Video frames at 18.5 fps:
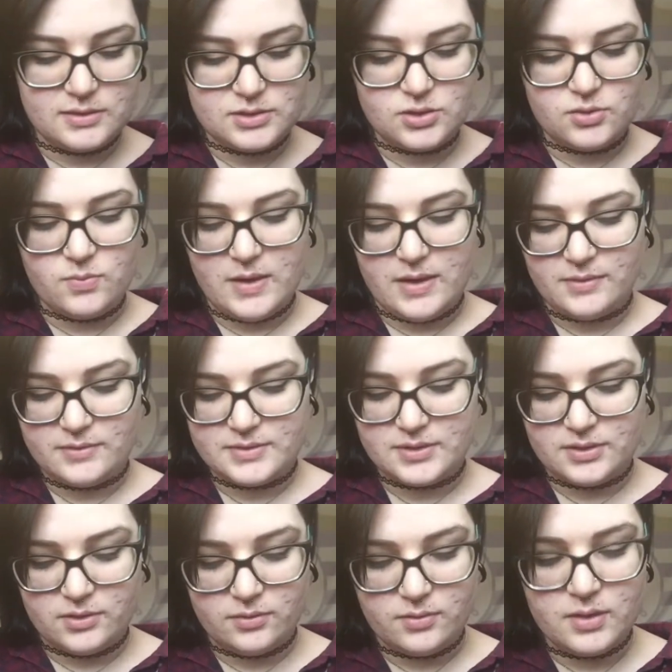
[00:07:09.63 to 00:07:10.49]
too well,
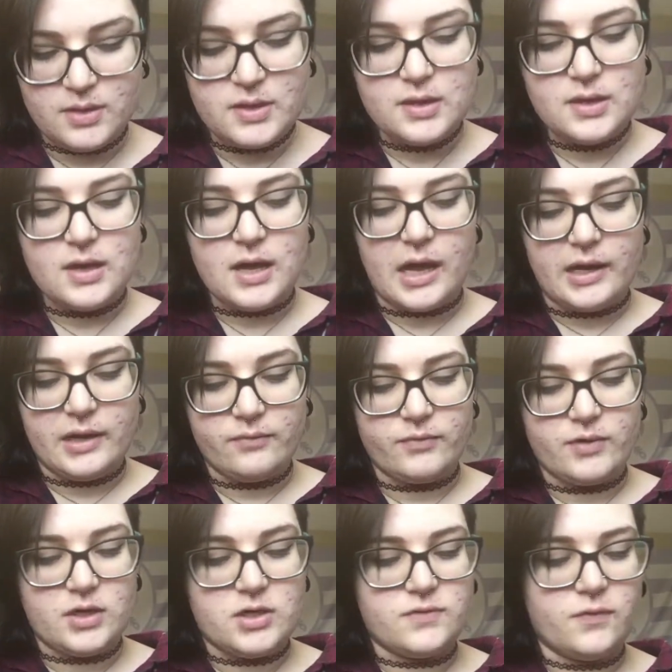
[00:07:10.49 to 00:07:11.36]
so I
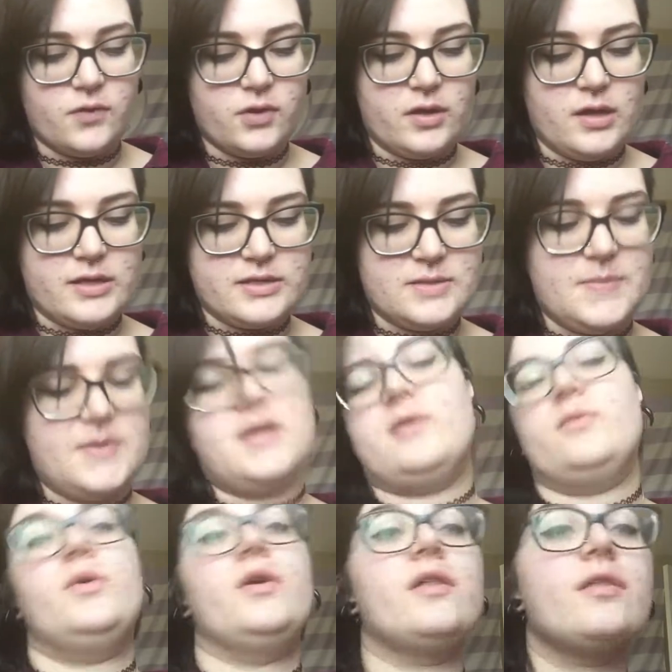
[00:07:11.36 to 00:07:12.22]
didn't reach for it a lot to
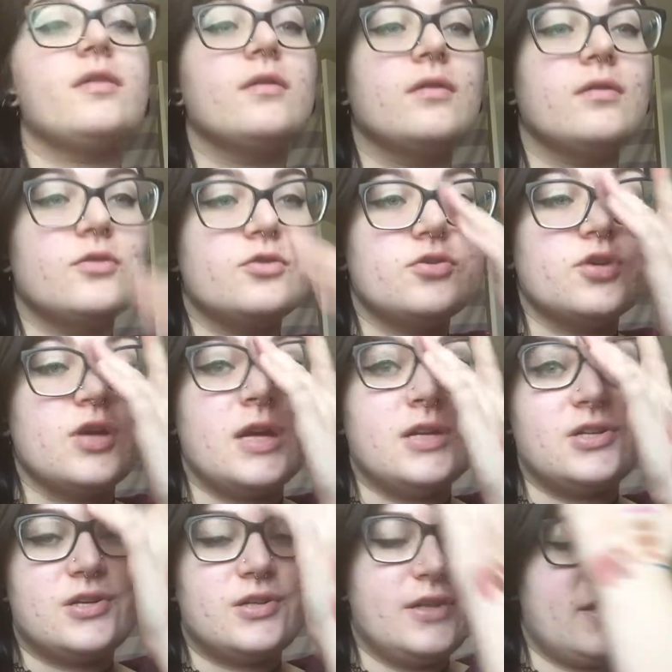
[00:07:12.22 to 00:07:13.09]
begin with,
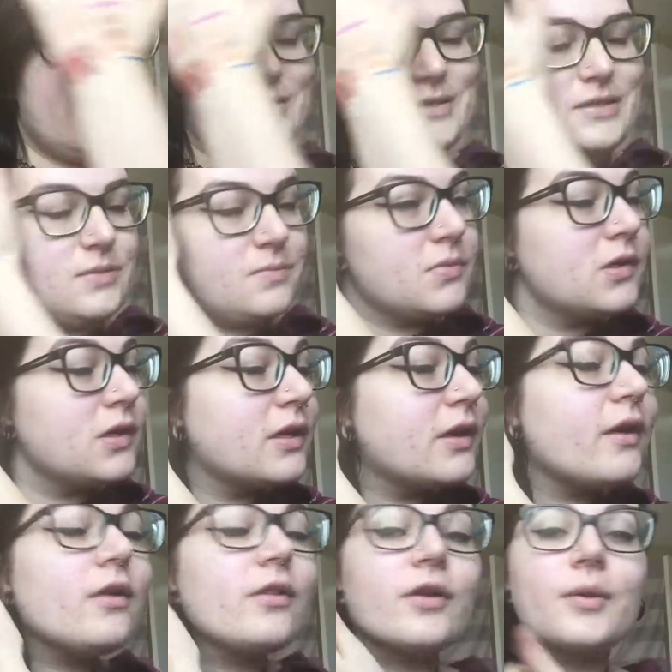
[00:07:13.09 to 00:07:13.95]
tragically, because it's a
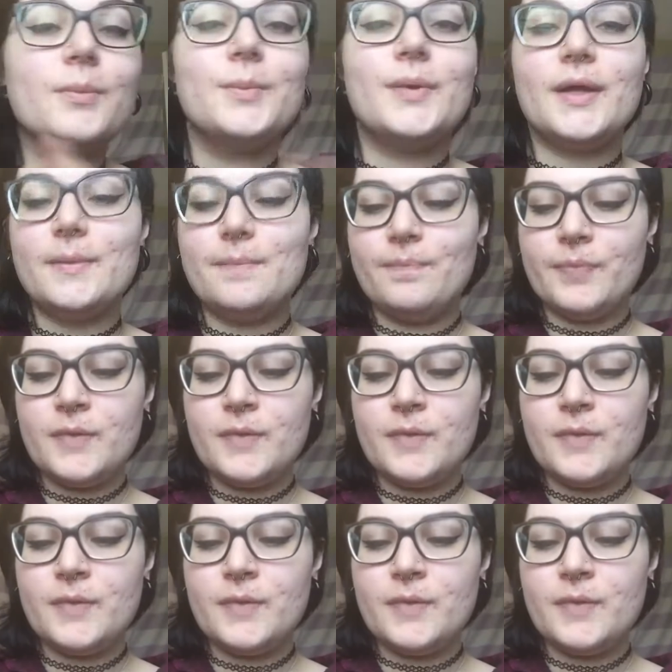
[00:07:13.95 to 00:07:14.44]
pretty color. But,